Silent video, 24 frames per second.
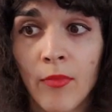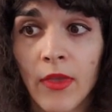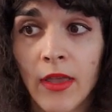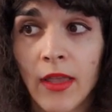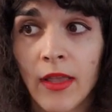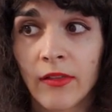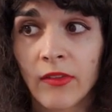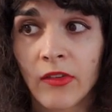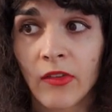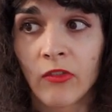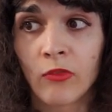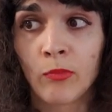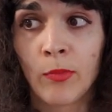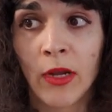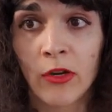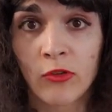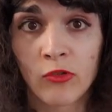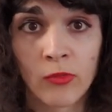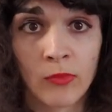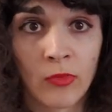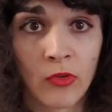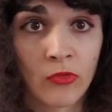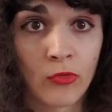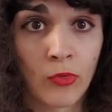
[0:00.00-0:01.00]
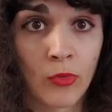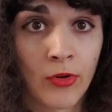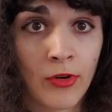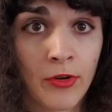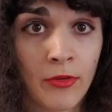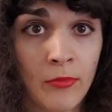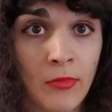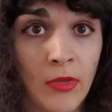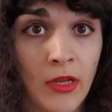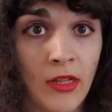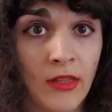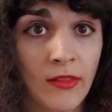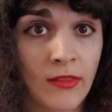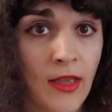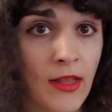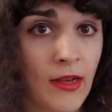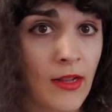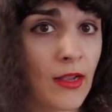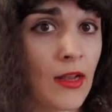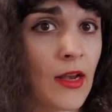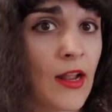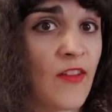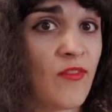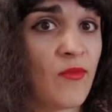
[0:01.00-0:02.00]
It's a spectrum disorder, meaning that
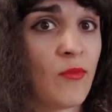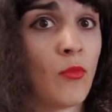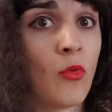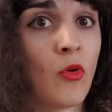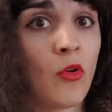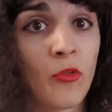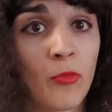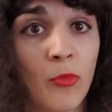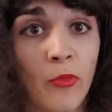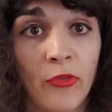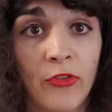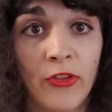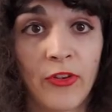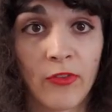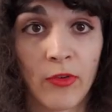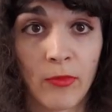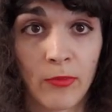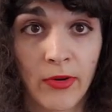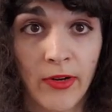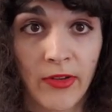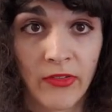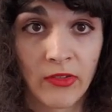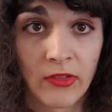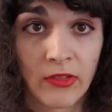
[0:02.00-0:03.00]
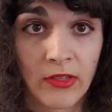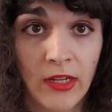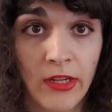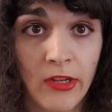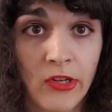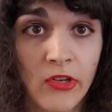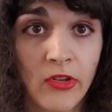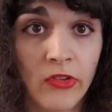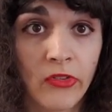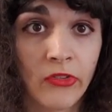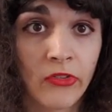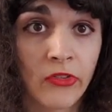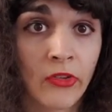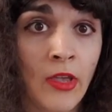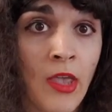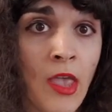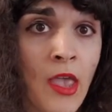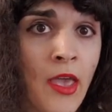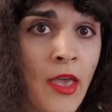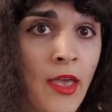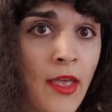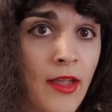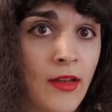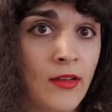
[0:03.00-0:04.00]
it can have multiple different presentations.
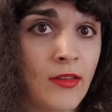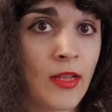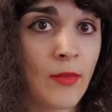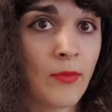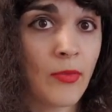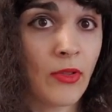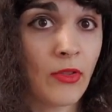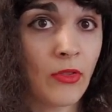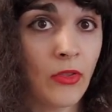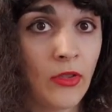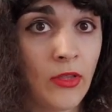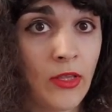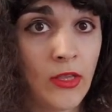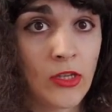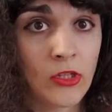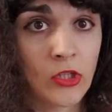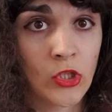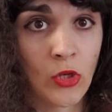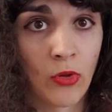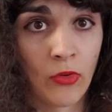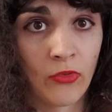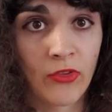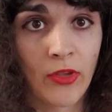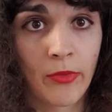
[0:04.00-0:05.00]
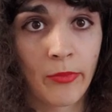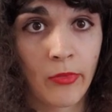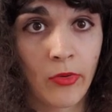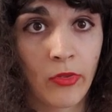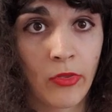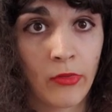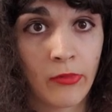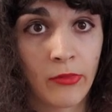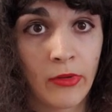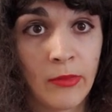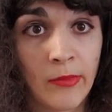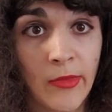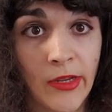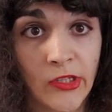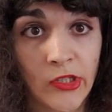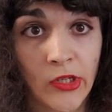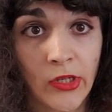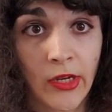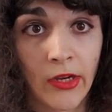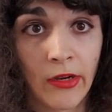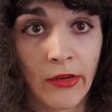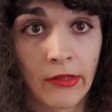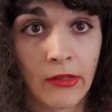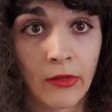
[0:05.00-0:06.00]
It typically shows up with three major
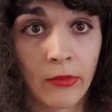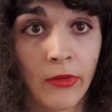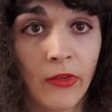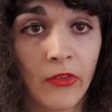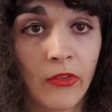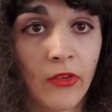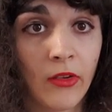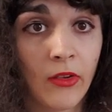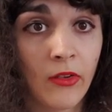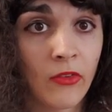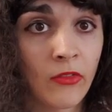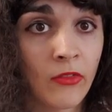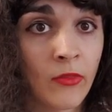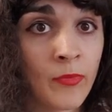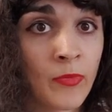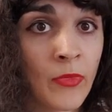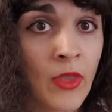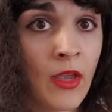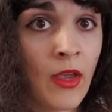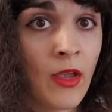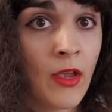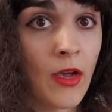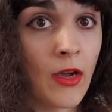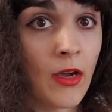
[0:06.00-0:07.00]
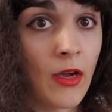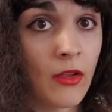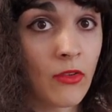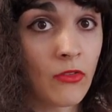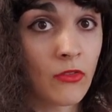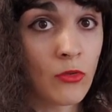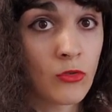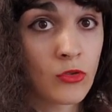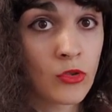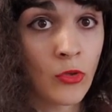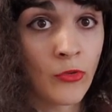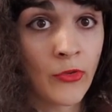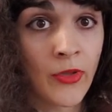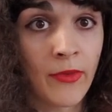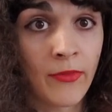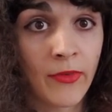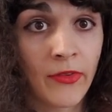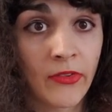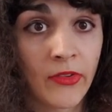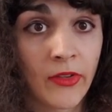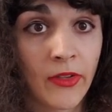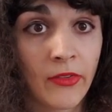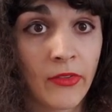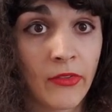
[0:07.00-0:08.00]
characteristics: social
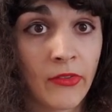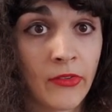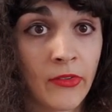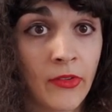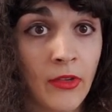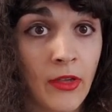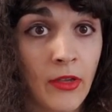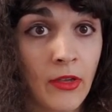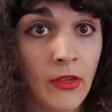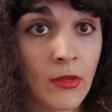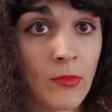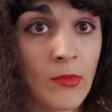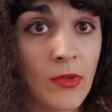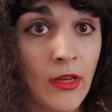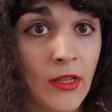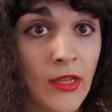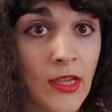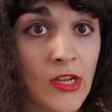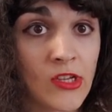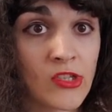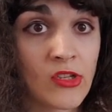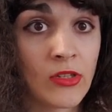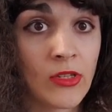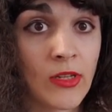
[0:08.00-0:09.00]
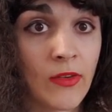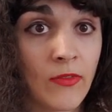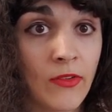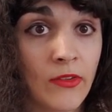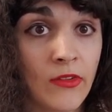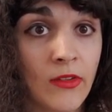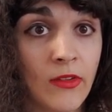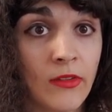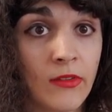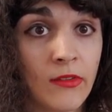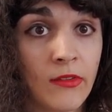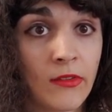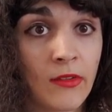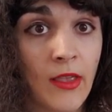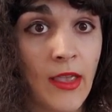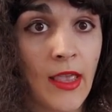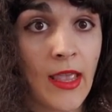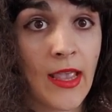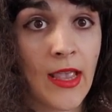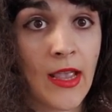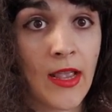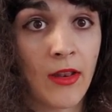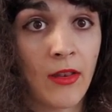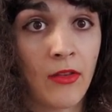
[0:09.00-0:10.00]
deficits, communication deficits,
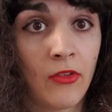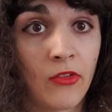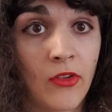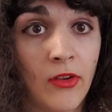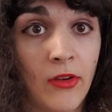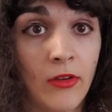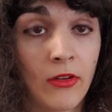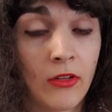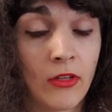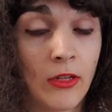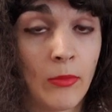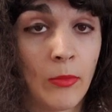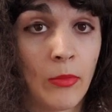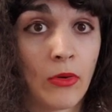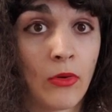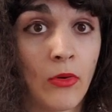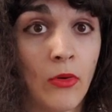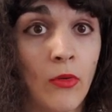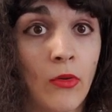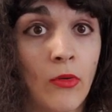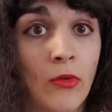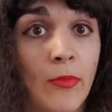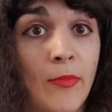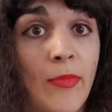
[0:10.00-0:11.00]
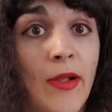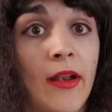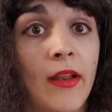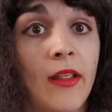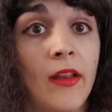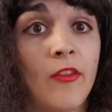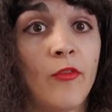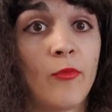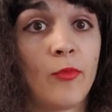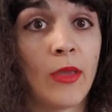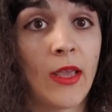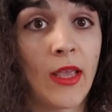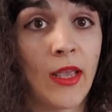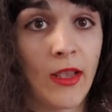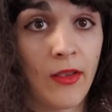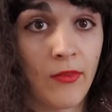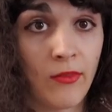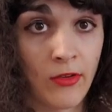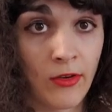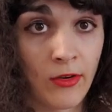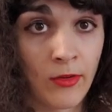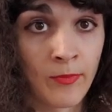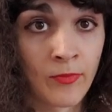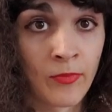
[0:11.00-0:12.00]
and stereotypical or repetitive
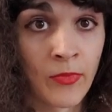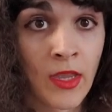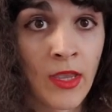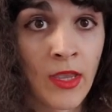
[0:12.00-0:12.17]
behavior.